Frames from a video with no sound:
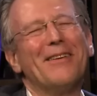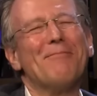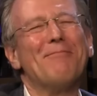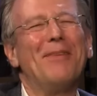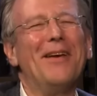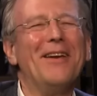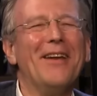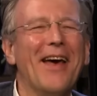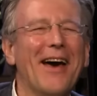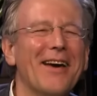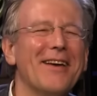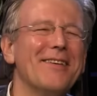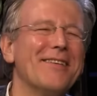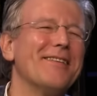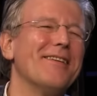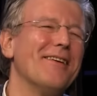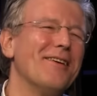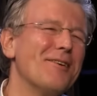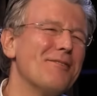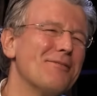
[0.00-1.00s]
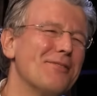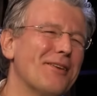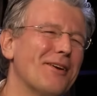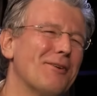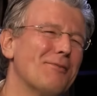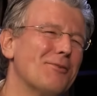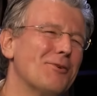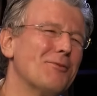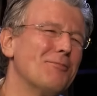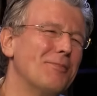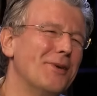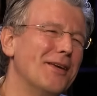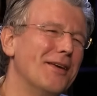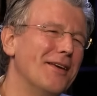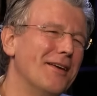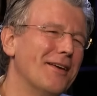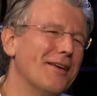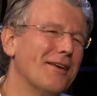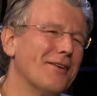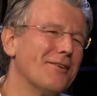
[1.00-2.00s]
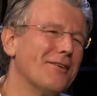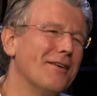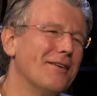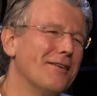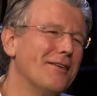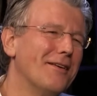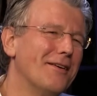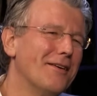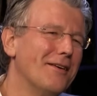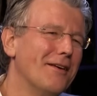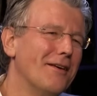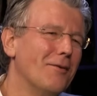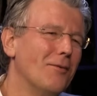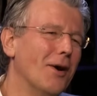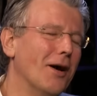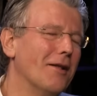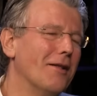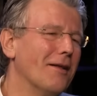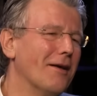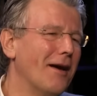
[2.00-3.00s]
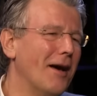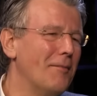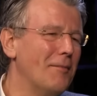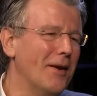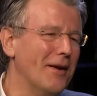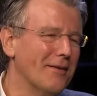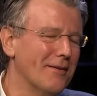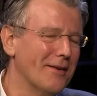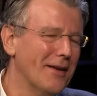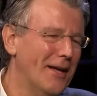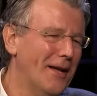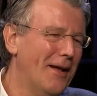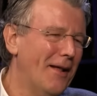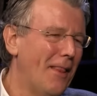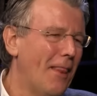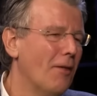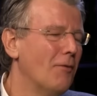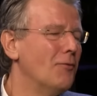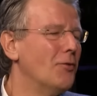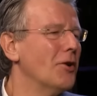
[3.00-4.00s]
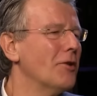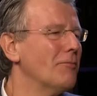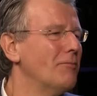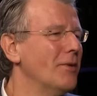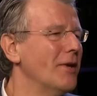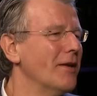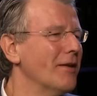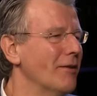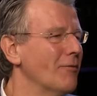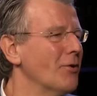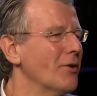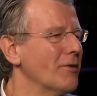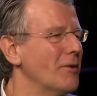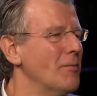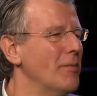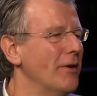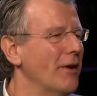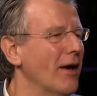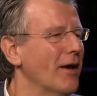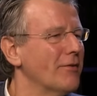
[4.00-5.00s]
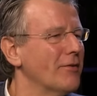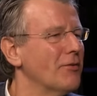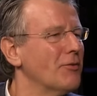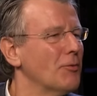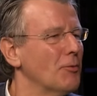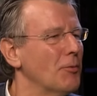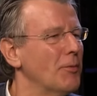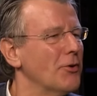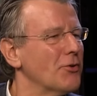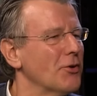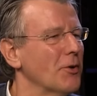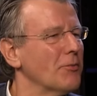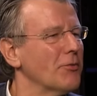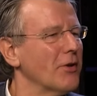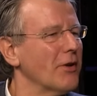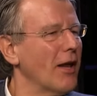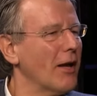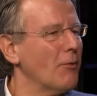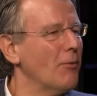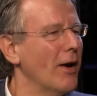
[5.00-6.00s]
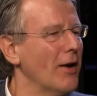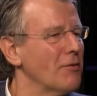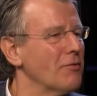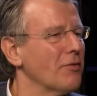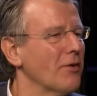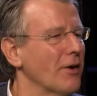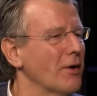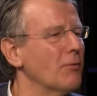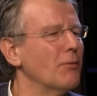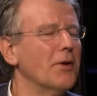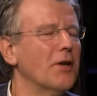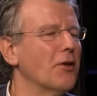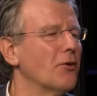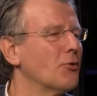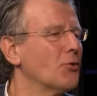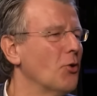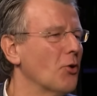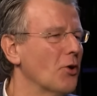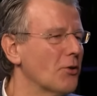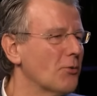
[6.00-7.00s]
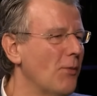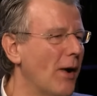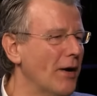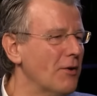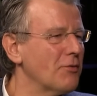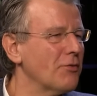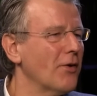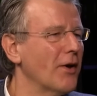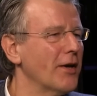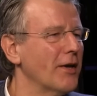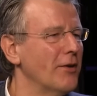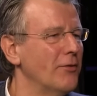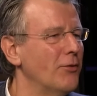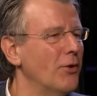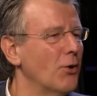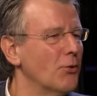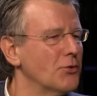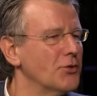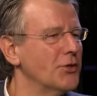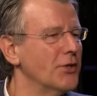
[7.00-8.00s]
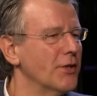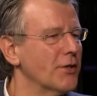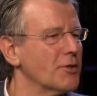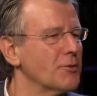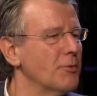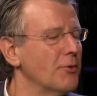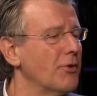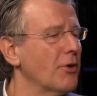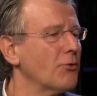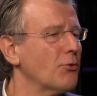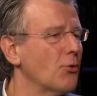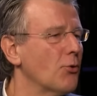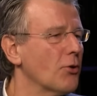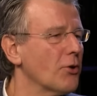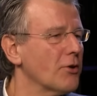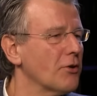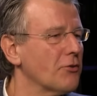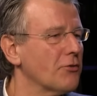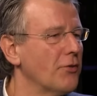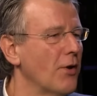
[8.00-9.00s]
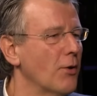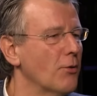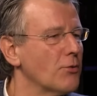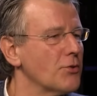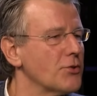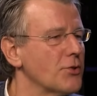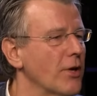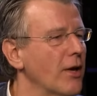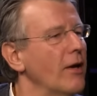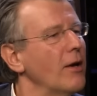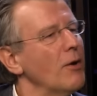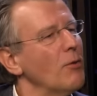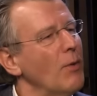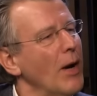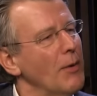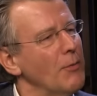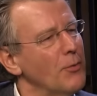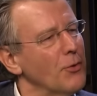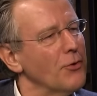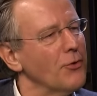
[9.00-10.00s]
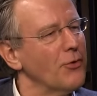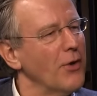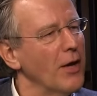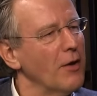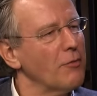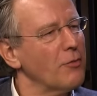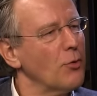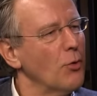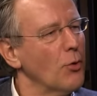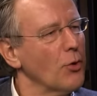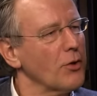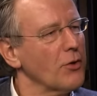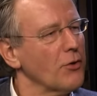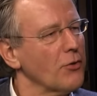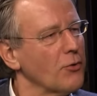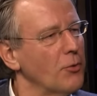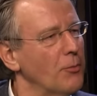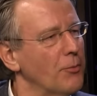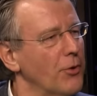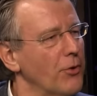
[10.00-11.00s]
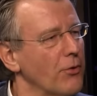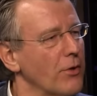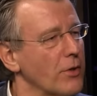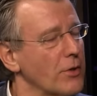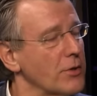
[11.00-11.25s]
it be nice if there would be well, I mean, wouldn't it be wouldn't it be nice if it would be something like Wi-Fi? We didn't call it Wi-Fi in those years, but that cordless phones. Why wouldn't you have cordless computers?